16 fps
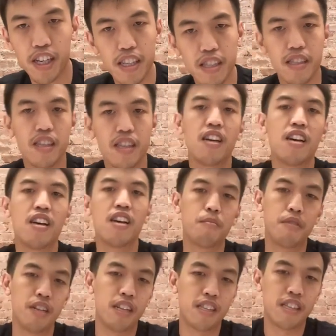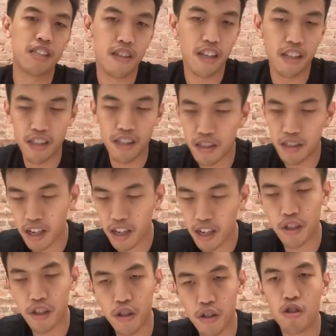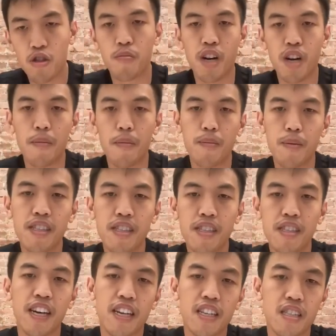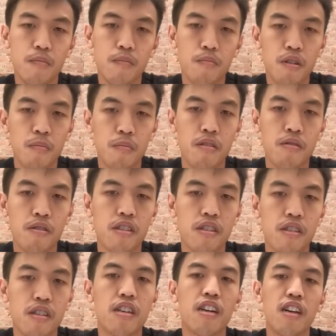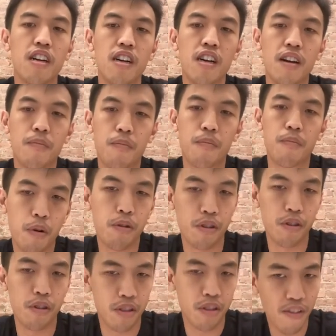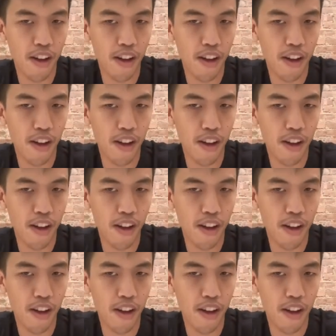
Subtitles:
the case, but let's kind of just assume the optimistic case. A proposer proposes a